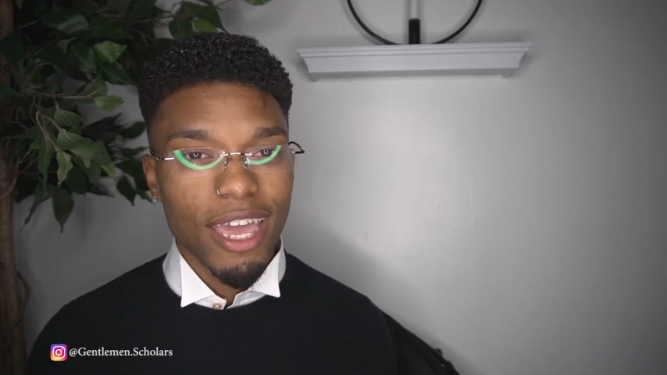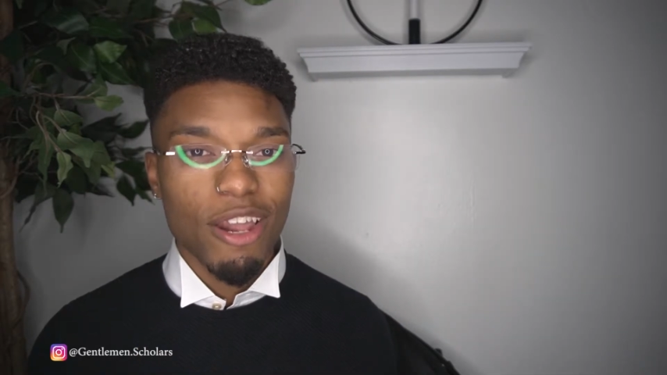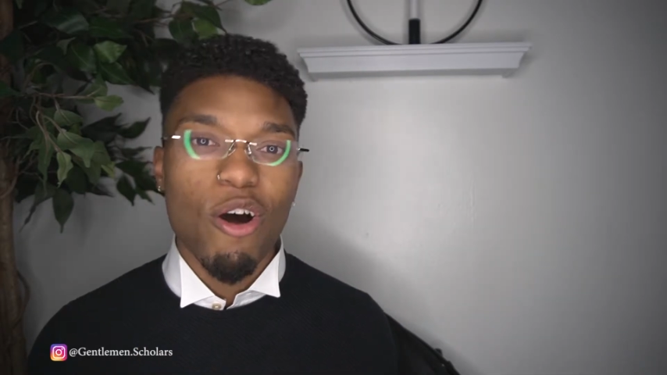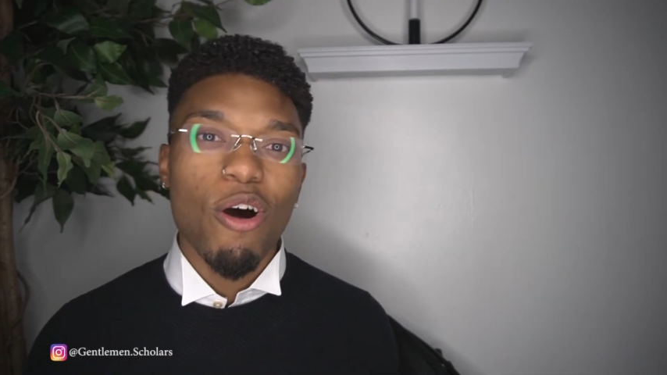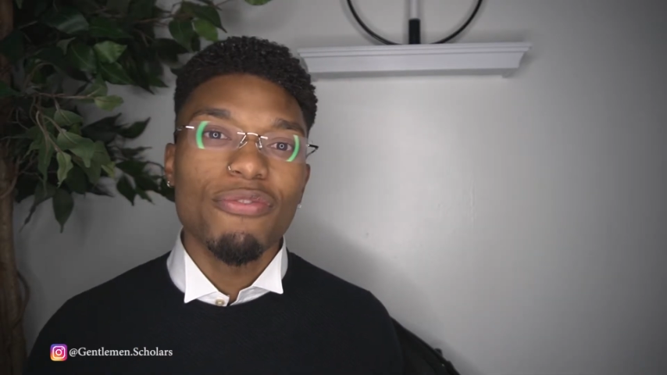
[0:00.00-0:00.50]

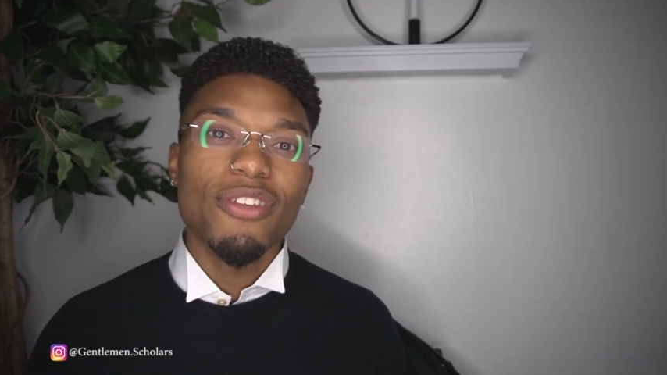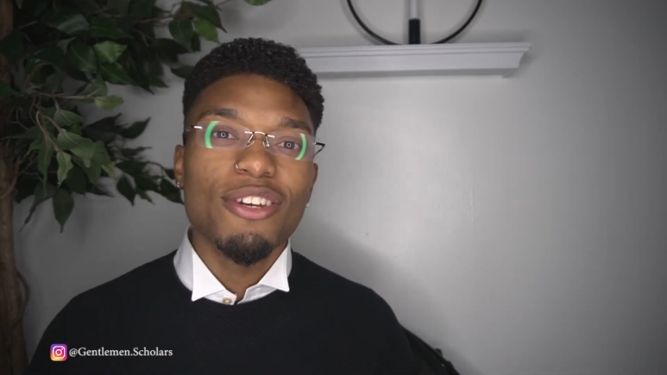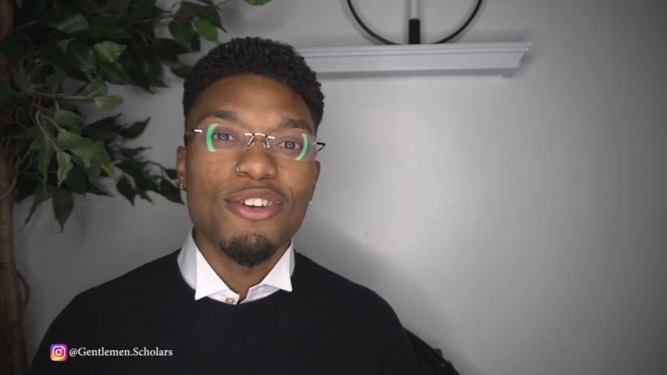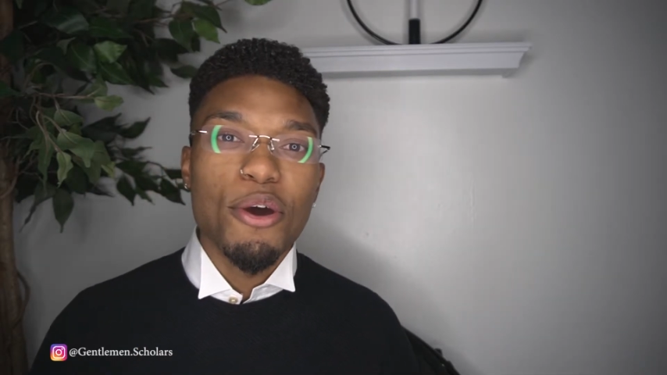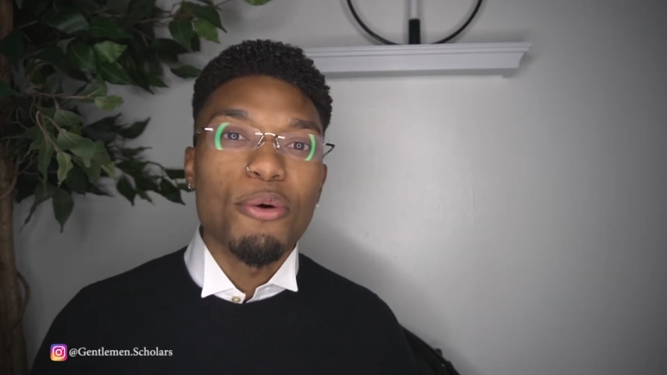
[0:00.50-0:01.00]
and
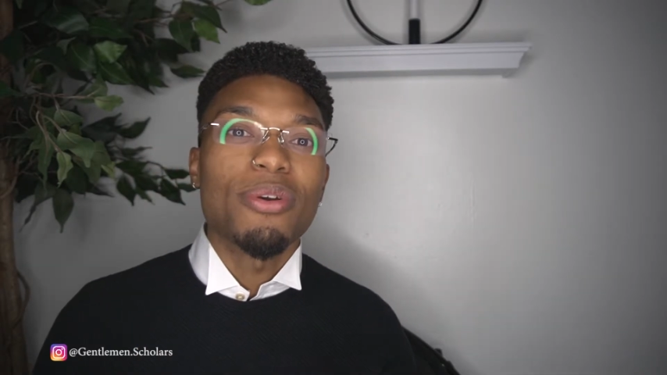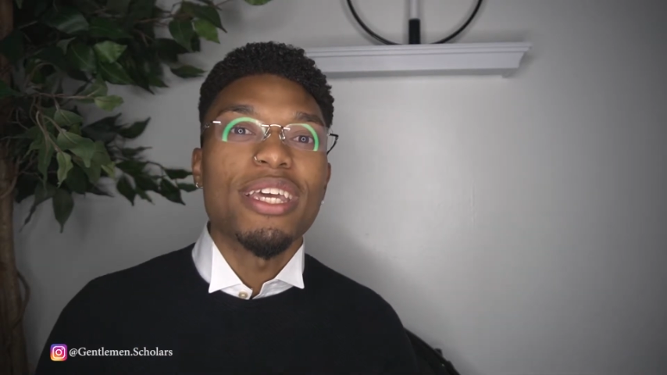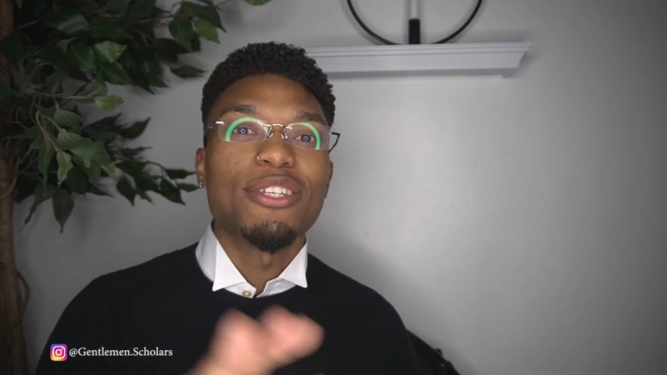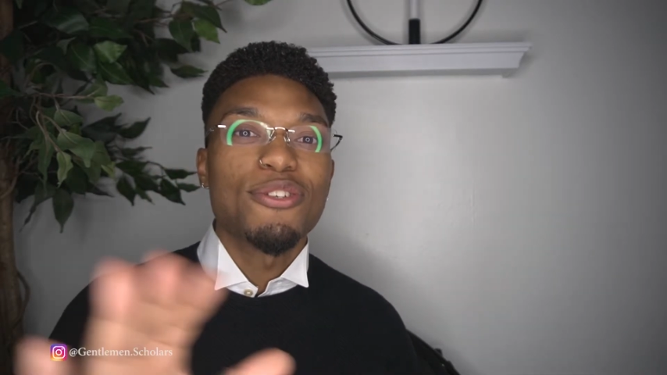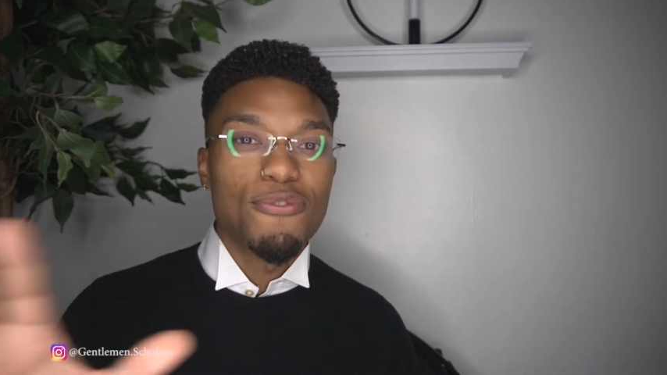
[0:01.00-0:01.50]
often
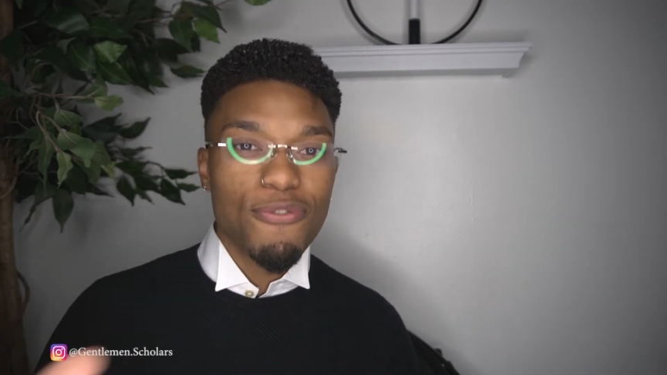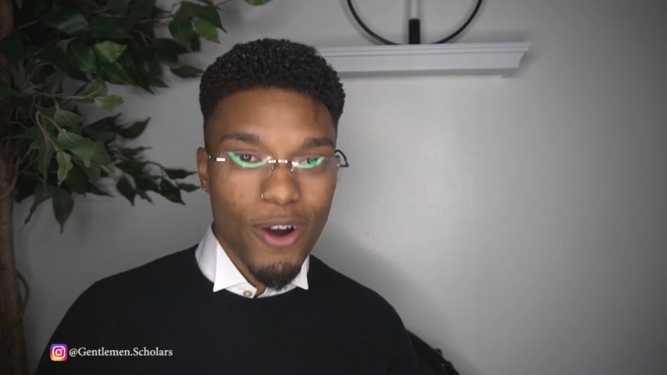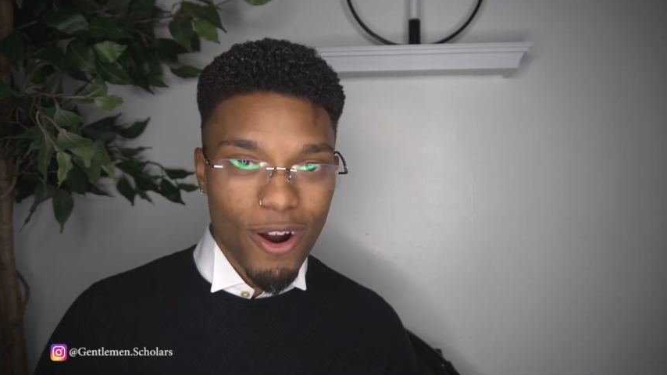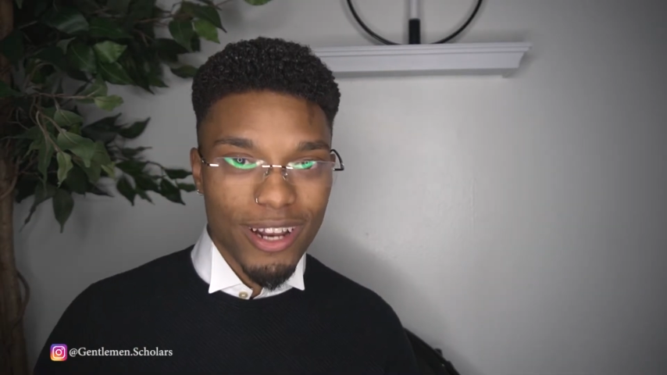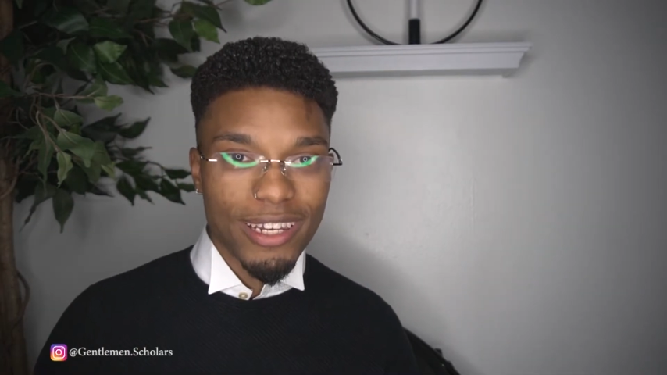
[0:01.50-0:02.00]
don't get too
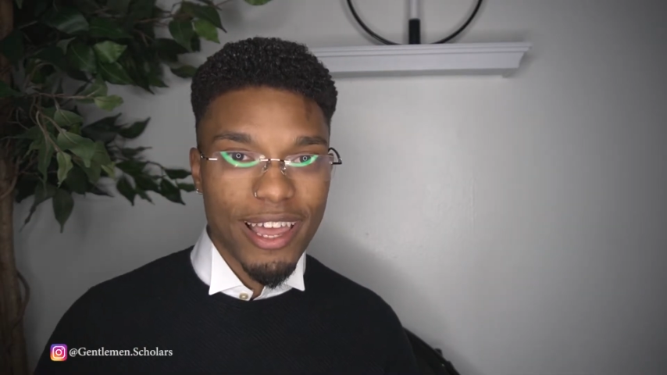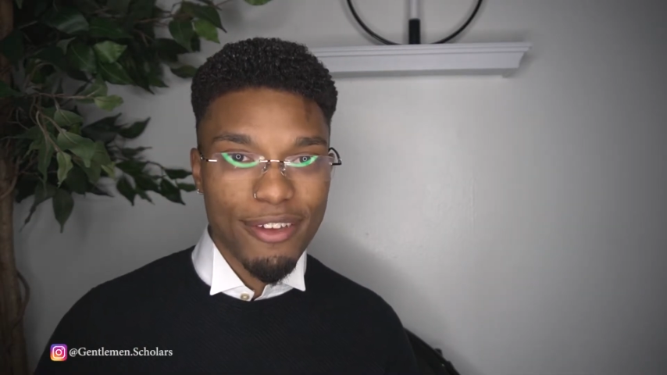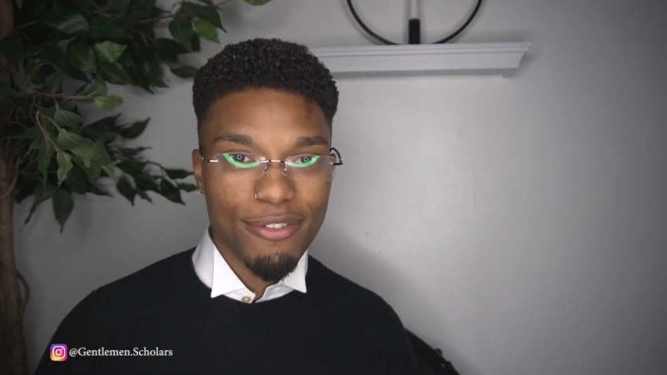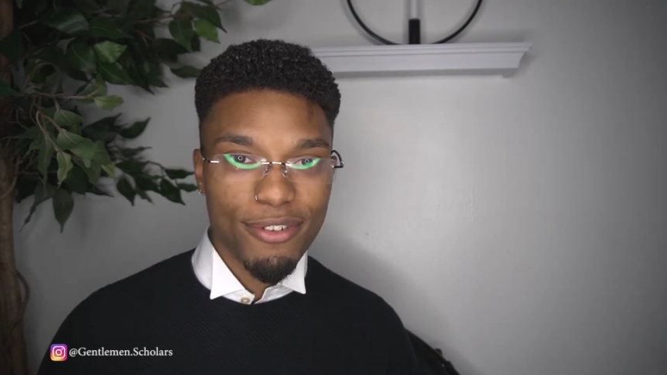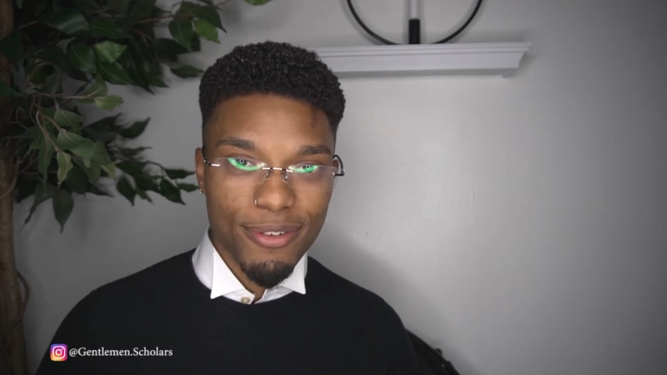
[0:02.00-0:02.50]
far in
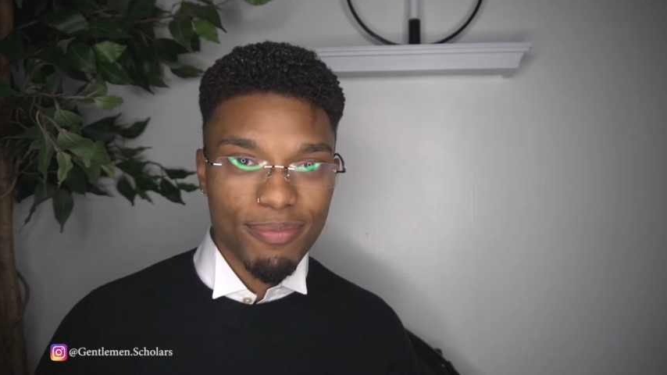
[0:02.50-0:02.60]
life.